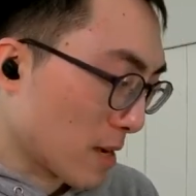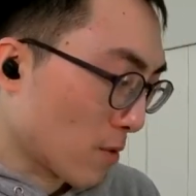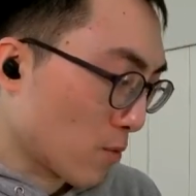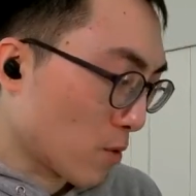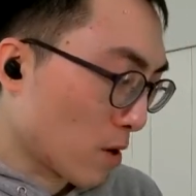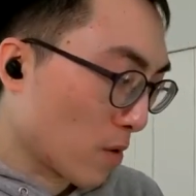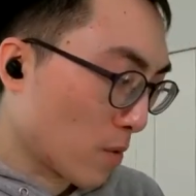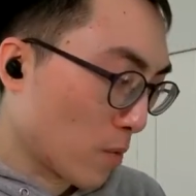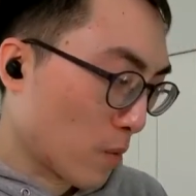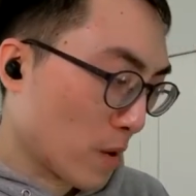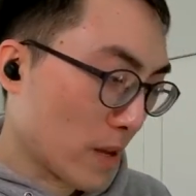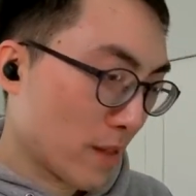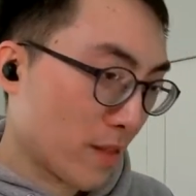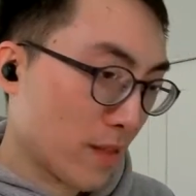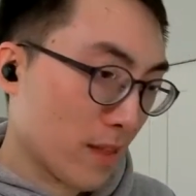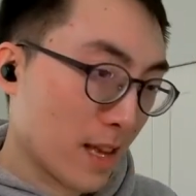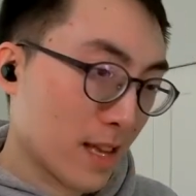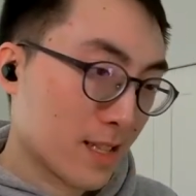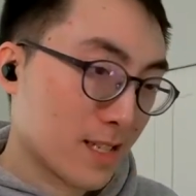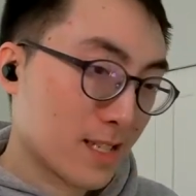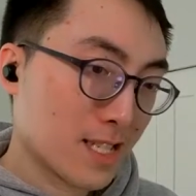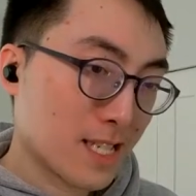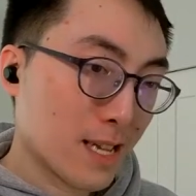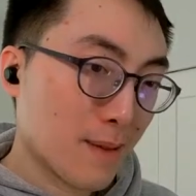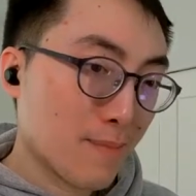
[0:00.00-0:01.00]
that I work with,
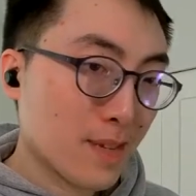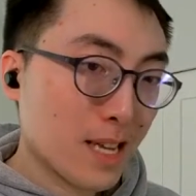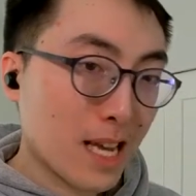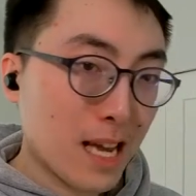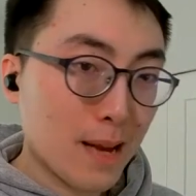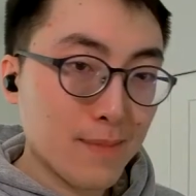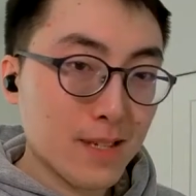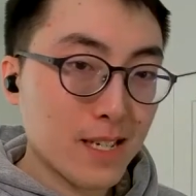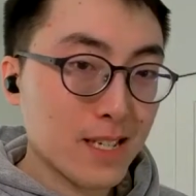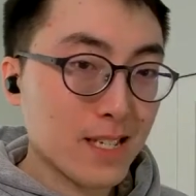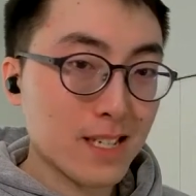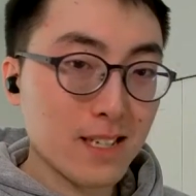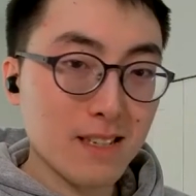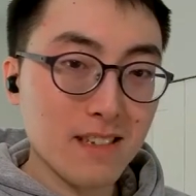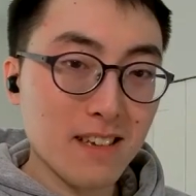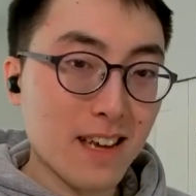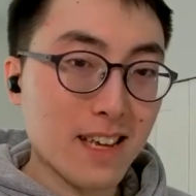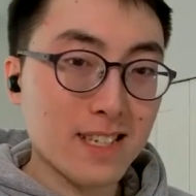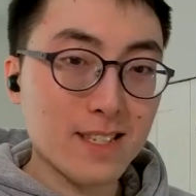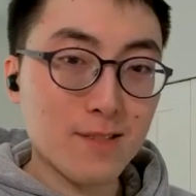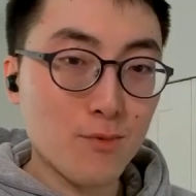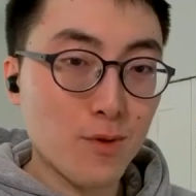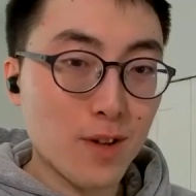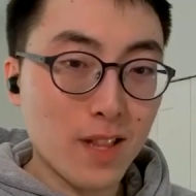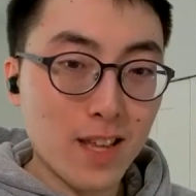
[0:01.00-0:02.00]
it's sometimes it's
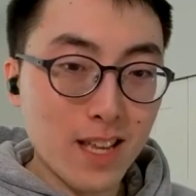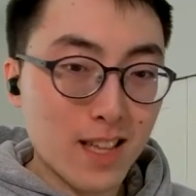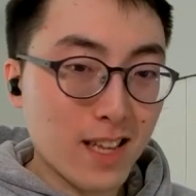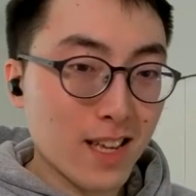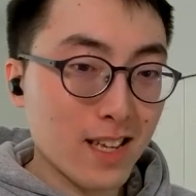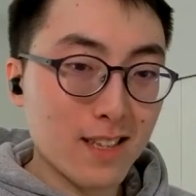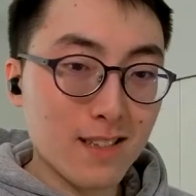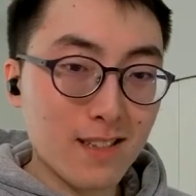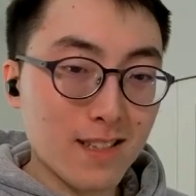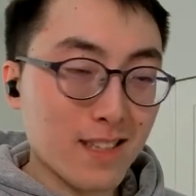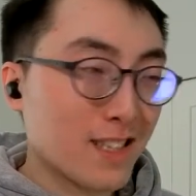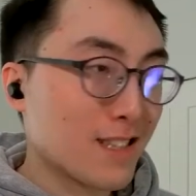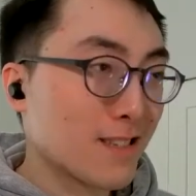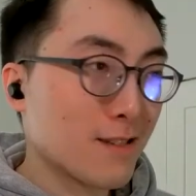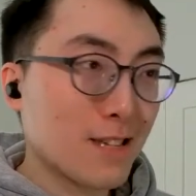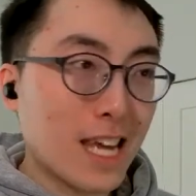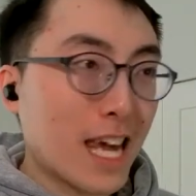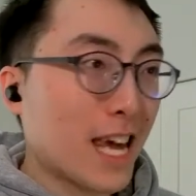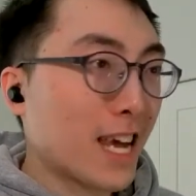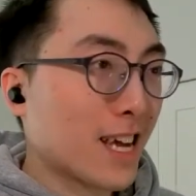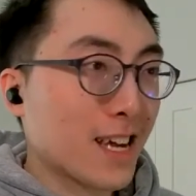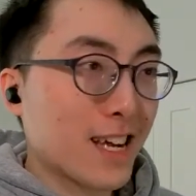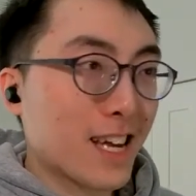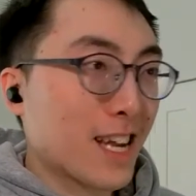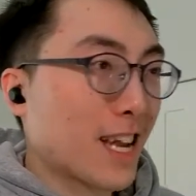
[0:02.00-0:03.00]
it's really the
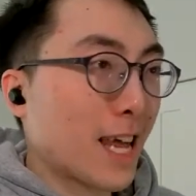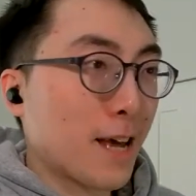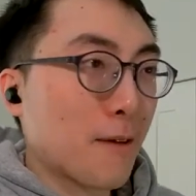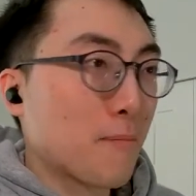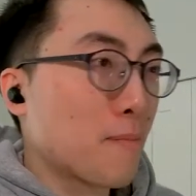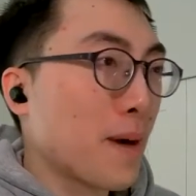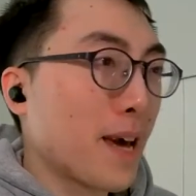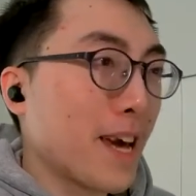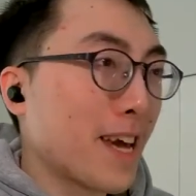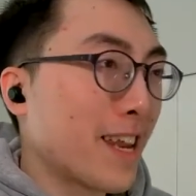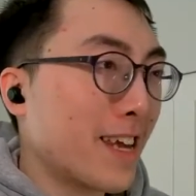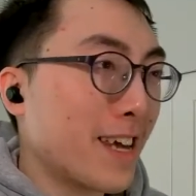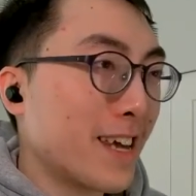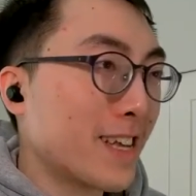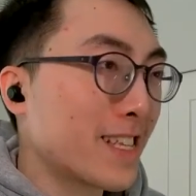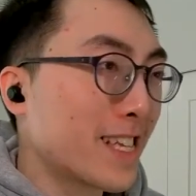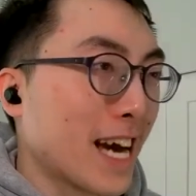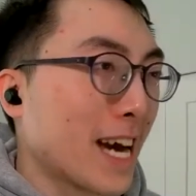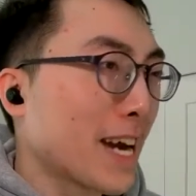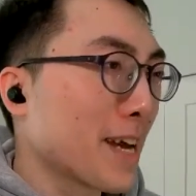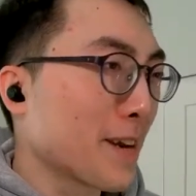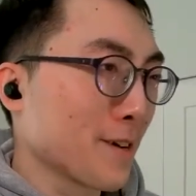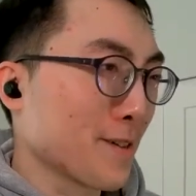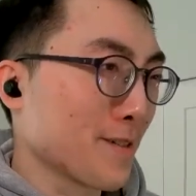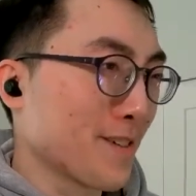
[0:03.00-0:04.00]
clickbaity
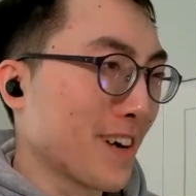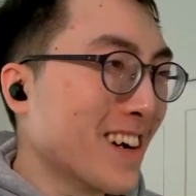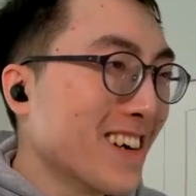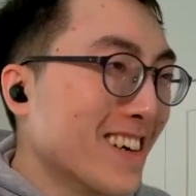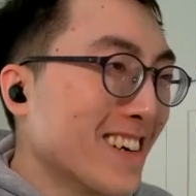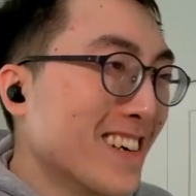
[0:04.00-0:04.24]
title